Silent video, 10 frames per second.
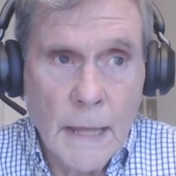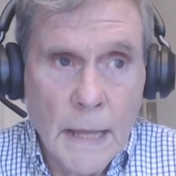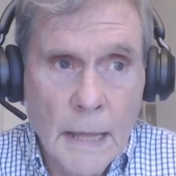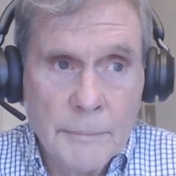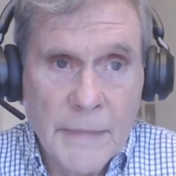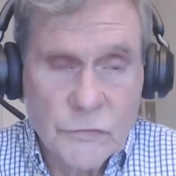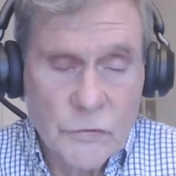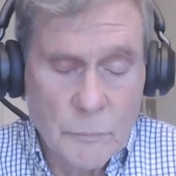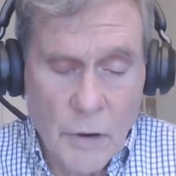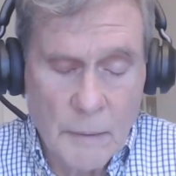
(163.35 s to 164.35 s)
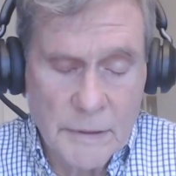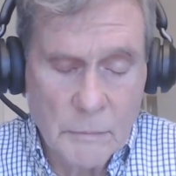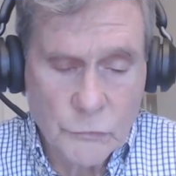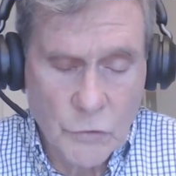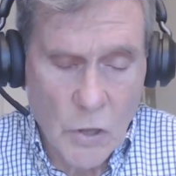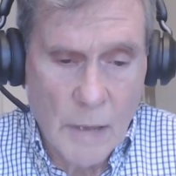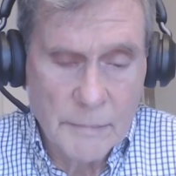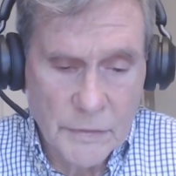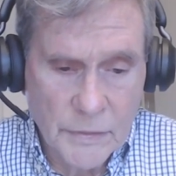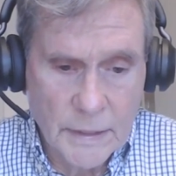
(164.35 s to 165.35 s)
That's probably the most
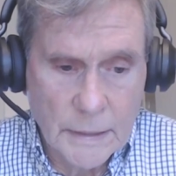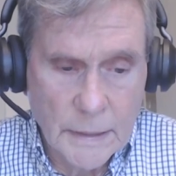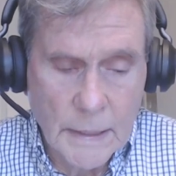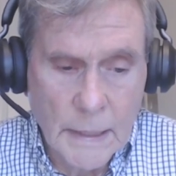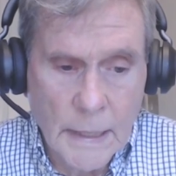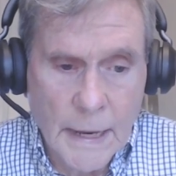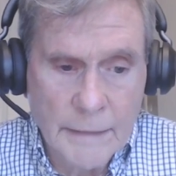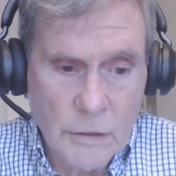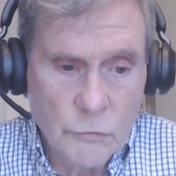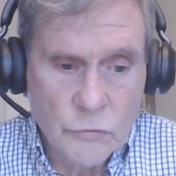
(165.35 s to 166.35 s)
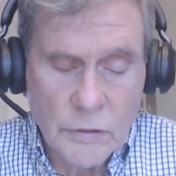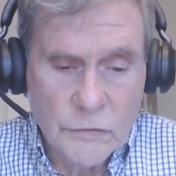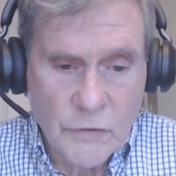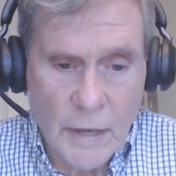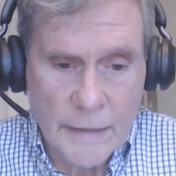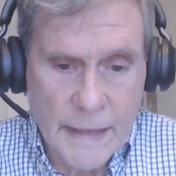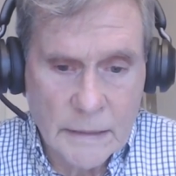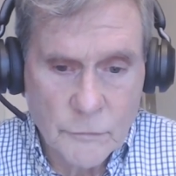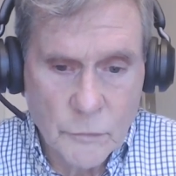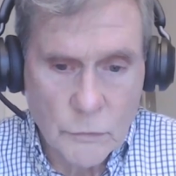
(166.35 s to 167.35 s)
common thing. And they usually decide
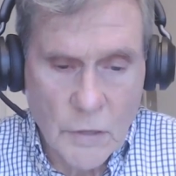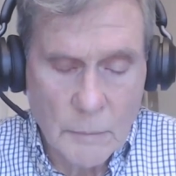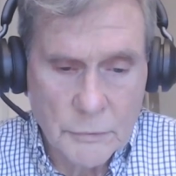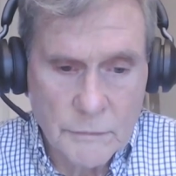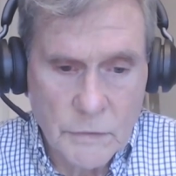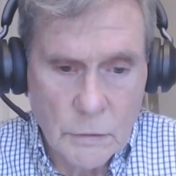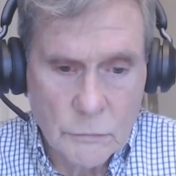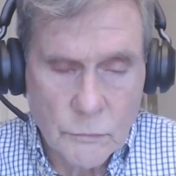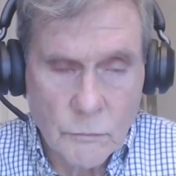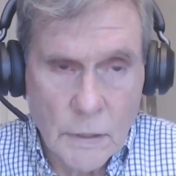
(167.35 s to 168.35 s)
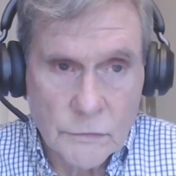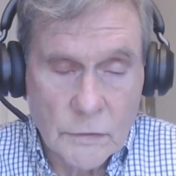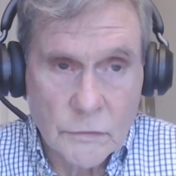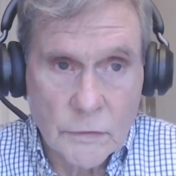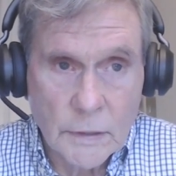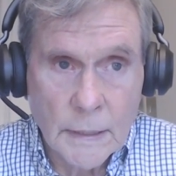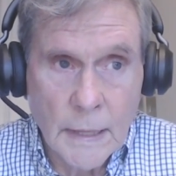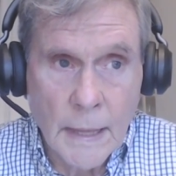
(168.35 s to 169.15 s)
that in the first couple of years of residency.